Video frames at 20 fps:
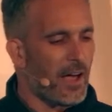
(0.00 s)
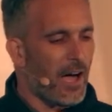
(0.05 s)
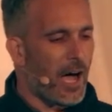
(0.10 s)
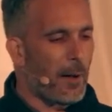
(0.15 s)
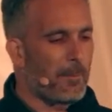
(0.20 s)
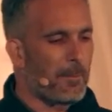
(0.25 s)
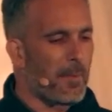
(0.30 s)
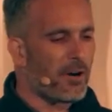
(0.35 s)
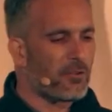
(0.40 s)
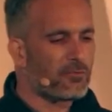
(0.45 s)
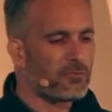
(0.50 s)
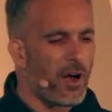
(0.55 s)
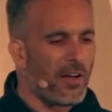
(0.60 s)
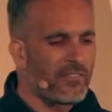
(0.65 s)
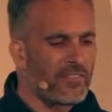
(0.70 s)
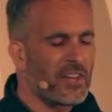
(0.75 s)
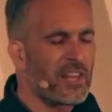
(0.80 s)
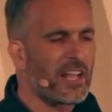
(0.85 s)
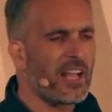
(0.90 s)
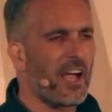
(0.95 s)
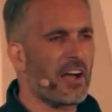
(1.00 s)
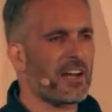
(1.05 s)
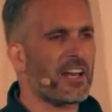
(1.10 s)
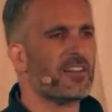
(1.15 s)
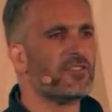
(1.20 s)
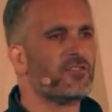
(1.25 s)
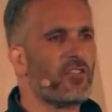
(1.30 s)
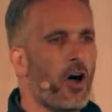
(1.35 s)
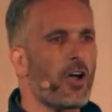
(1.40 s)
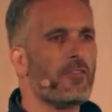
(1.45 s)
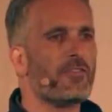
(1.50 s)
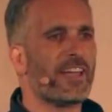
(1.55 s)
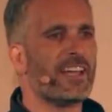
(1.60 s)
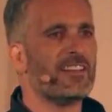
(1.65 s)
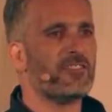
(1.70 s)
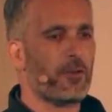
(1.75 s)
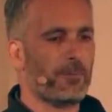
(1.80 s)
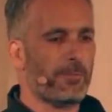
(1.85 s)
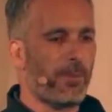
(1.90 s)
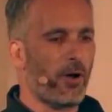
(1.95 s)
Uh, rather than kind of diving
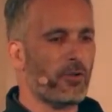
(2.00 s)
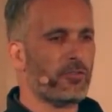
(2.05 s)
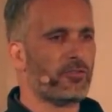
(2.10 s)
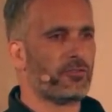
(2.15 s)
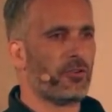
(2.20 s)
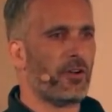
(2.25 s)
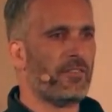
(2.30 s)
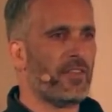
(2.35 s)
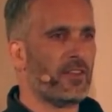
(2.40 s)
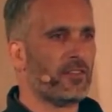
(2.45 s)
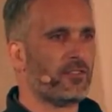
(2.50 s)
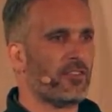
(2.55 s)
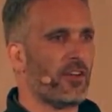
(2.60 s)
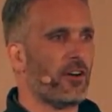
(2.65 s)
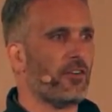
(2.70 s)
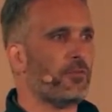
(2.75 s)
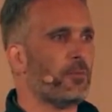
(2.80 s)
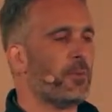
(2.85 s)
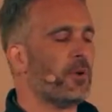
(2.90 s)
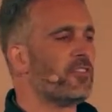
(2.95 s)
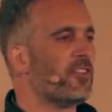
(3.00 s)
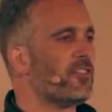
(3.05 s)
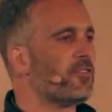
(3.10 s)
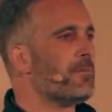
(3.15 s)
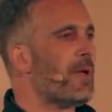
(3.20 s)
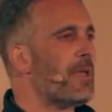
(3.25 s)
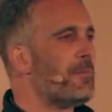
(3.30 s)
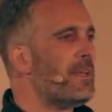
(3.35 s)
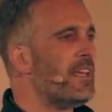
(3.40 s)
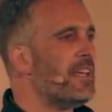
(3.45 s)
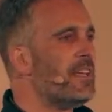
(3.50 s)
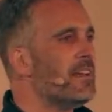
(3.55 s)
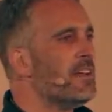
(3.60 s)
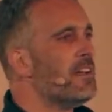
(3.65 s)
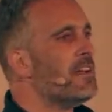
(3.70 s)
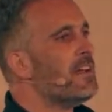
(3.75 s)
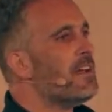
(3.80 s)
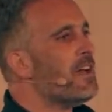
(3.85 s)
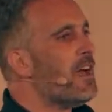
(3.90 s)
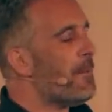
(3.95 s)
into post-truth itself, which is maybe
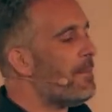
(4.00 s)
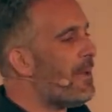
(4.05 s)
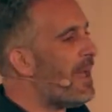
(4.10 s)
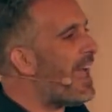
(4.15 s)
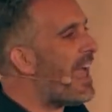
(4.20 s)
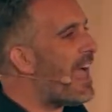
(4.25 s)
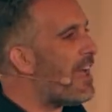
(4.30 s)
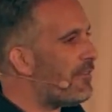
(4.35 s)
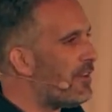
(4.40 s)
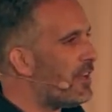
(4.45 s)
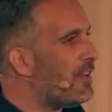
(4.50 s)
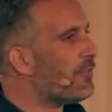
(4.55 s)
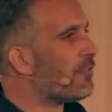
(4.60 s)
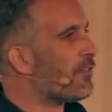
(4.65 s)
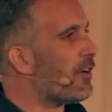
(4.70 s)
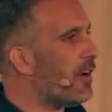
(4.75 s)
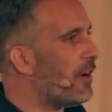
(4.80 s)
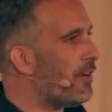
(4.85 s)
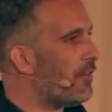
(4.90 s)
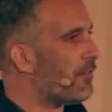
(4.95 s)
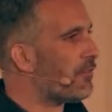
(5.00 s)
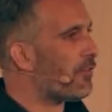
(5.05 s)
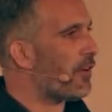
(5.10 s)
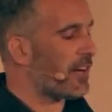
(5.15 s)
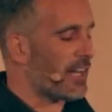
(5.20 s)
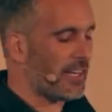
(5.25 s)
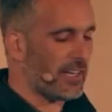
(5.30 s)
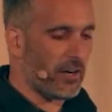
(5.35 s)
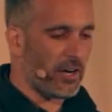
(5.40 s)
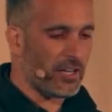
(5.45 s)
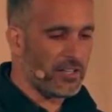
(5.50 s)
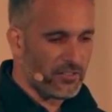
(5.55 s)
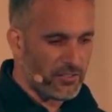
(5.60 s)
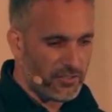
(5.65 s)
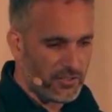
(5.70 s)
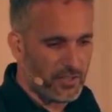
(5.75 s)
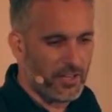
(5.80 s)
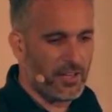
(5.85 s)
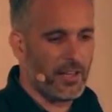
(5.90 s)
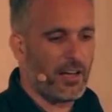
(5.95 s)
a bit heavy for a Friday night,